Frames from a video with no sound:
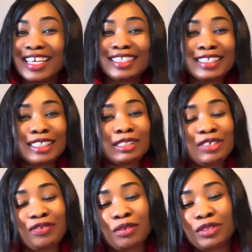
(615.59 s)
this
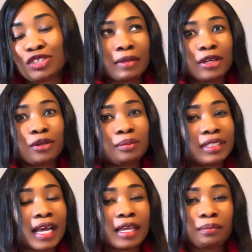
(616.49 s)
information might not be
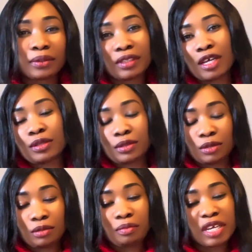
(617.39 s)
that important to
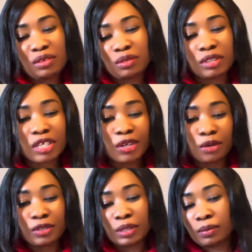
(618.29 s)
you, but you could tell
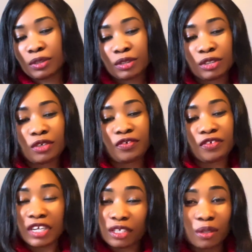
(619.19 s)
your neighbors, your
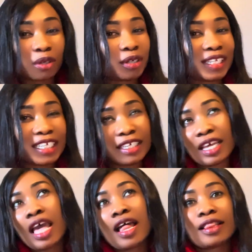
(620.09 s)
friend, your colleague
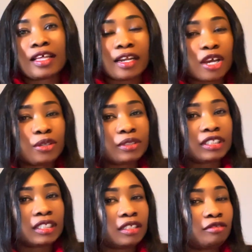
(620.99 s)
that are
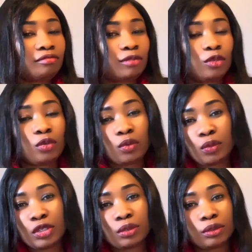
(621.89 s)
using
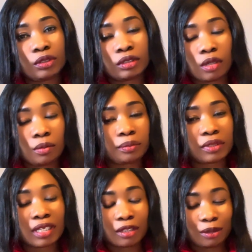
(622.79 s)
Windows
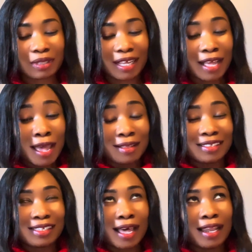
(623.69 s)
computer so that
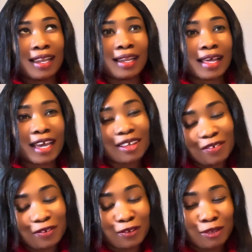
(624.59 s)
their
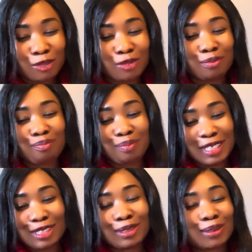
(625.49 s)
life could
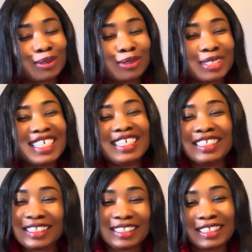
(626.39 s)
be so
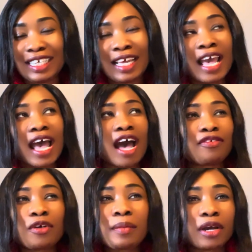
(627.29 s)
easy.
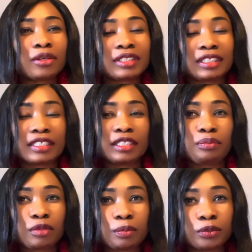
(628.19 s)
I've come across certain
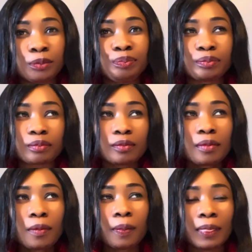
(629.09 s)
people
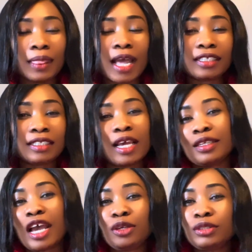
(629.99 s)
that
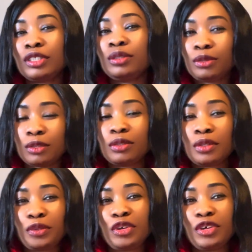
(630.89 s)
they are using
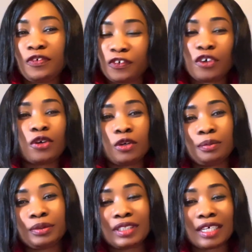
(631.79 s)
2, 3, 4
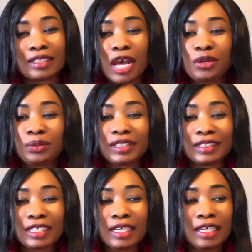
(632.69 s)
computers, and you will
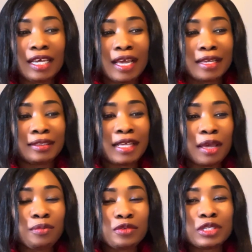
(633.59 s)
see
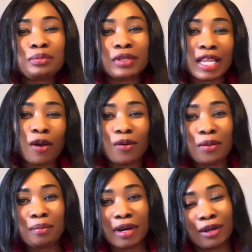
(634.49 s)
them using more than
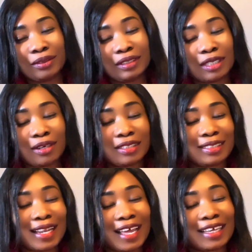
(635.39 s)
one mouse. I was
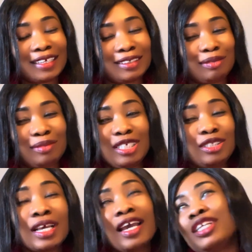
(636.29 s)
like,
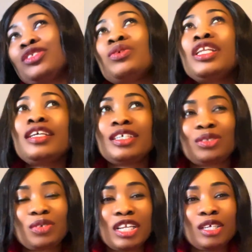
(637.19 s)
it's
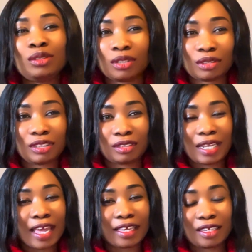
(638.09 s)
really not
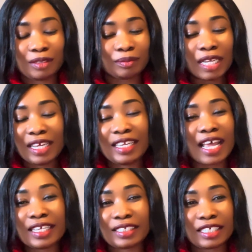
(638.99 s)
like a
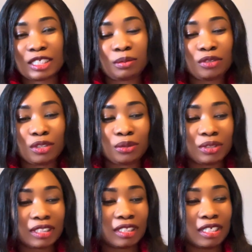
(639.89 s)
nice experience. You
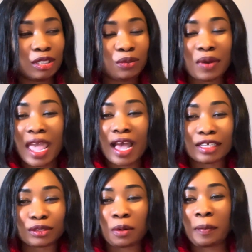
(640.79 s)
see the
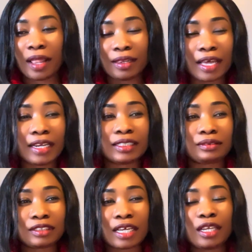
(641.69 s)
wires up and down,
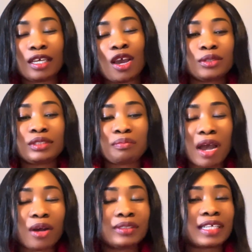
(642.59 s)
especially those
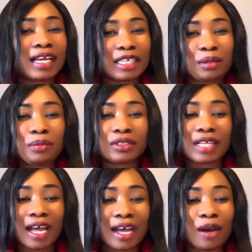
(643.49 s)
mouse and keyboard
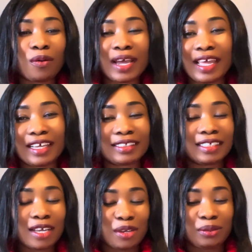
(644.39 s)
that are wired.
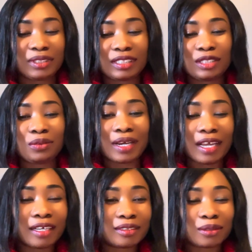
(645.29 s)
You see the
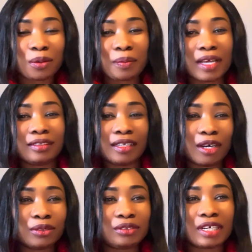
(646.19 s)
wires up and
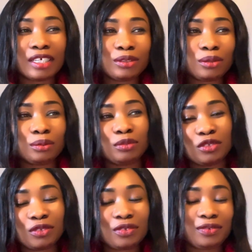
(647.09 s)
down trying to
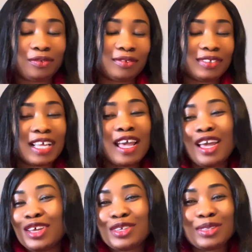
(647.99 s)
move,
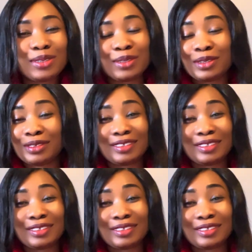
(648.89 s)
you know.